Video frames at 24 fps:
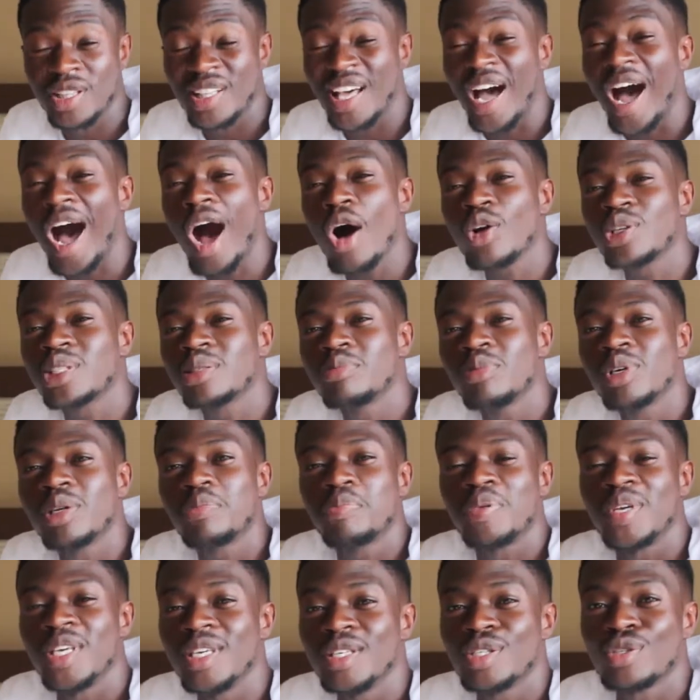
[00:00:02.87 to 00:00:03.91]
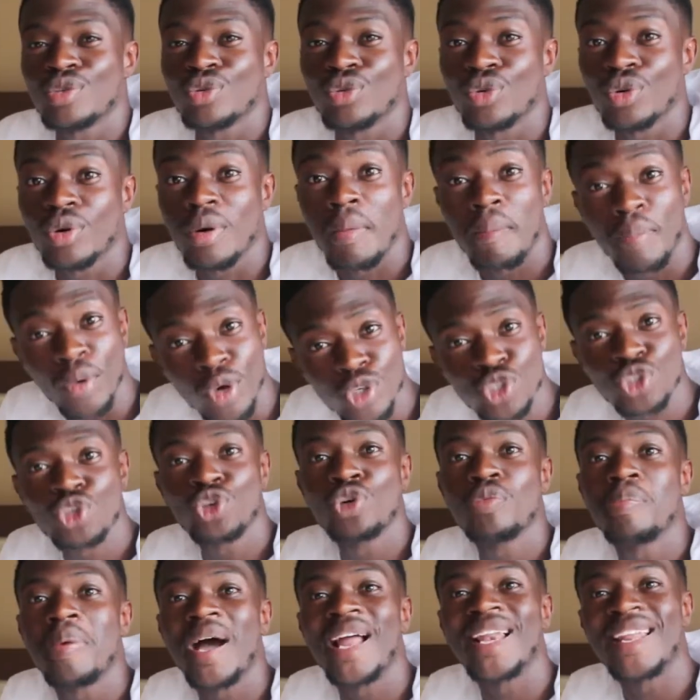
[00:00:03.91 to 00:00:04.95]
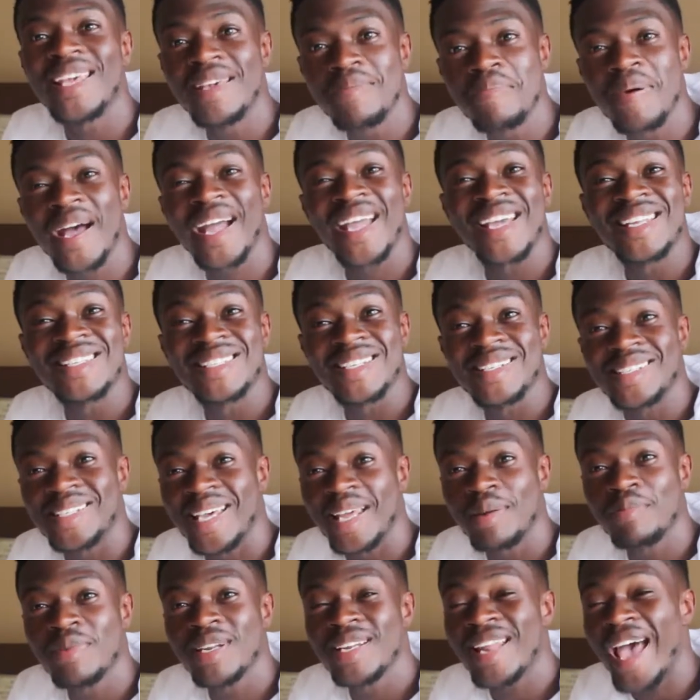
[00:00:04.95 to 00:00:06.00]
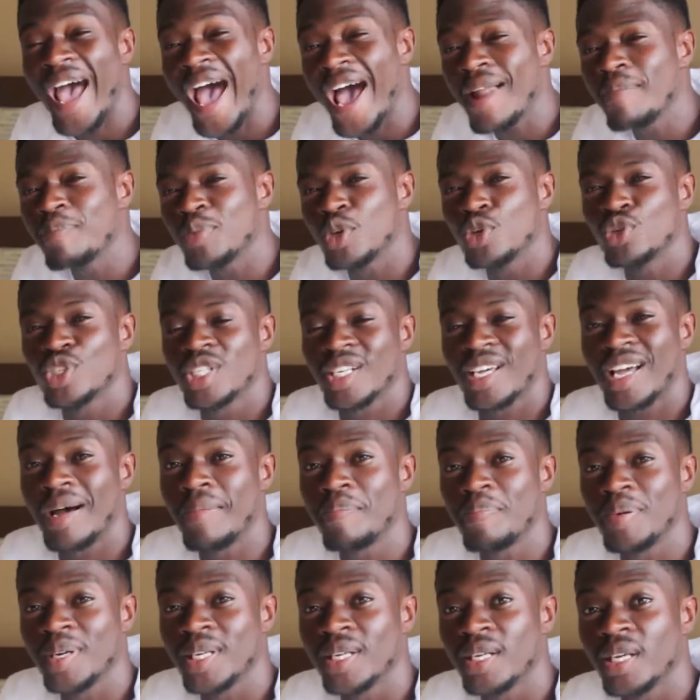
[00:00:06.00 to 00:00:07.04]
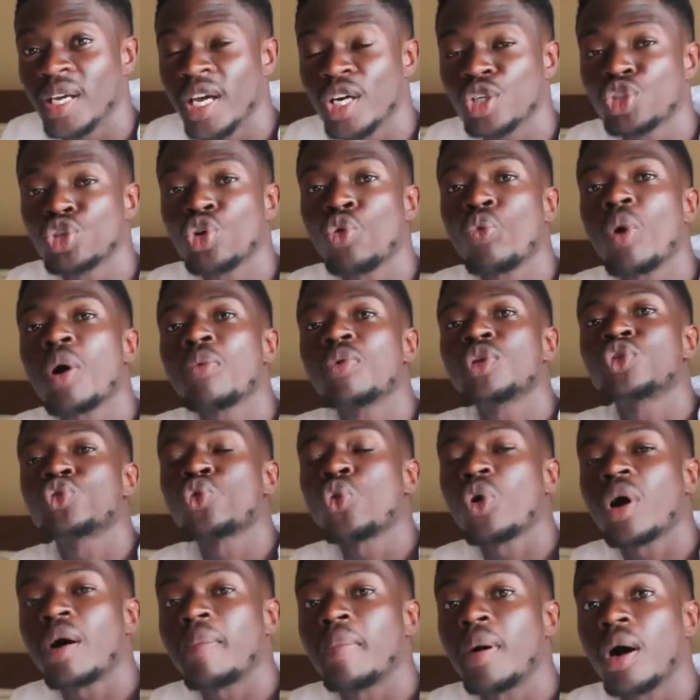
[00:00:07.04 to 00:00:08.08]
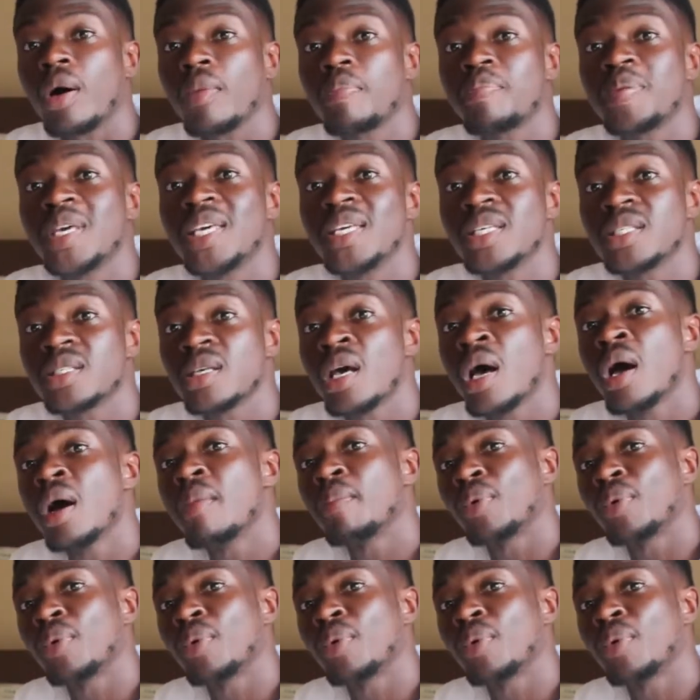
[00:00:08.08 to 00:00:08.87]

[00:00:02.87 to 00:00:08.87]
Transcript: the ultimate peace talk, brought to you by Leeback Entertainment and Beauty Company, a show where we talk about peace,